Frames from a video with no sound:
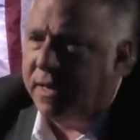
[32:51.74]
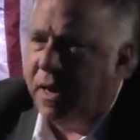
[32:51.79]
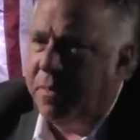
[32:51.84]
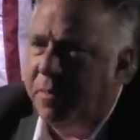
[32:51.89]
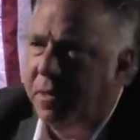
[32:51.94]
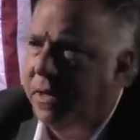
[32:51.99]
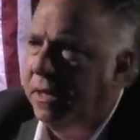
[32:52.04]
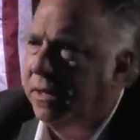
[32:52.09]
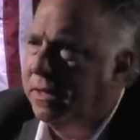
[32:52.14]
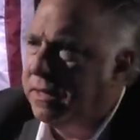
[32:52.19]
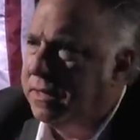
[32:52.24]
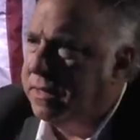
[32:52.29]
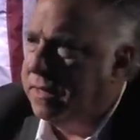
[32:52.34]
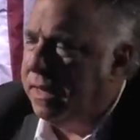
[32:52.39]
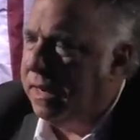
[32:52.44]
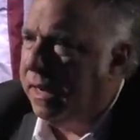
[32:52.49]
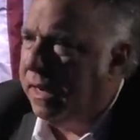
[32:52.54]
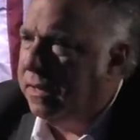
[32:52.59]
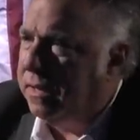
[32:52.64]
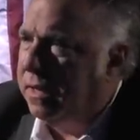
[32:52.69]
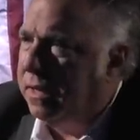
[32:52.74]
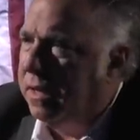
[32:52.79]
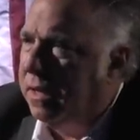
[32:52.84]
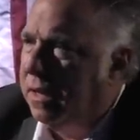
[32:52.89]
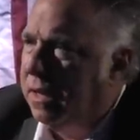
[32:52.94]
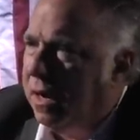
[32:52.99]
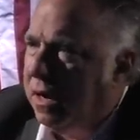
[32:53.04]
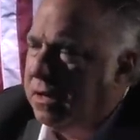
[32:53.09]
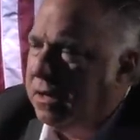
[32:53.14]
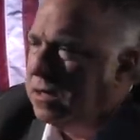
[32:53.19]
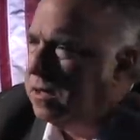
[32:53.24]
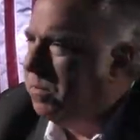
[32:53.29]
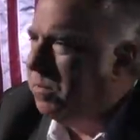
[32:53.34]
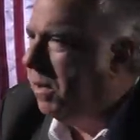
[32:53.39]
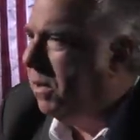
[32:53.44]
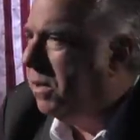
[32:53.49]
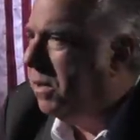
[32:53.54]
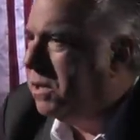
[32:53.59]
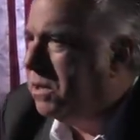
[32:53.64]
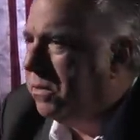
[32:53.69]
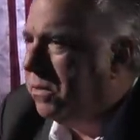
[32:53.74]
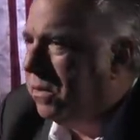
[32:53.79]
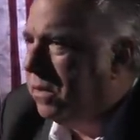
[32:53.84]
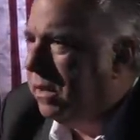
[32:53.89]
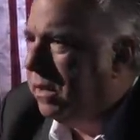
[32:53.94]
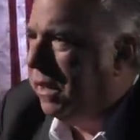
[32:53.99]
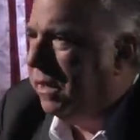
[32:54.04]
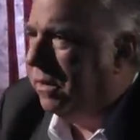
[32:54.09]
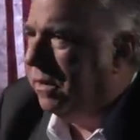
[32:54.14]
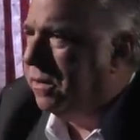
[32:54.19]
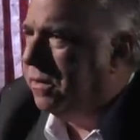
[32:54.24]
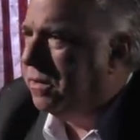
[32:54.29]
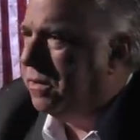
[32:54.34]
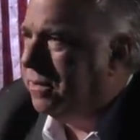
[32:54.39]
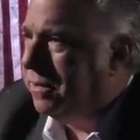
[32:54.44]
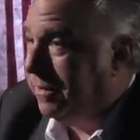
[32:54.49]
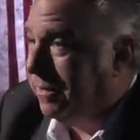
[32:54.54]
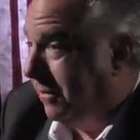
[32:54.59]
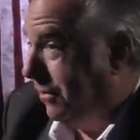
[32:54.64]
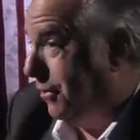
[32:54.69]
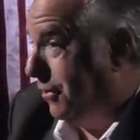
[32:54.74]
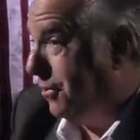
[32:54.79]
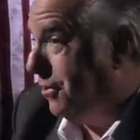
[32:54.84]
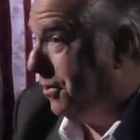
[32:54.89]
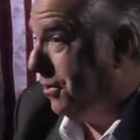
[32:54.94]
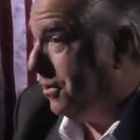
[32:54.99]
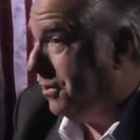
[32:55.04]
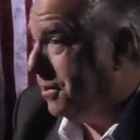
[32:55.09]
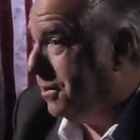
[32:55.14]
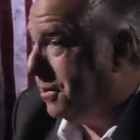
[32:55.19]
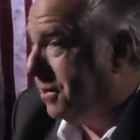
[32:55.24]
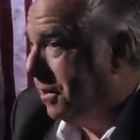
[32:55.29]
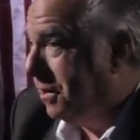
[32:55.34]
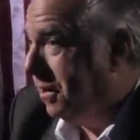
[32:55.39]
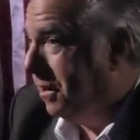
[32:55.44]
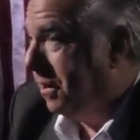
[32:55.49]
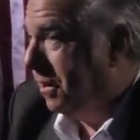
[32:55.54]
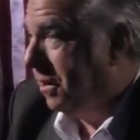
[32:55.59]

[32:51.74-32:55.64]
happening in the state, our spiritual leaders in the church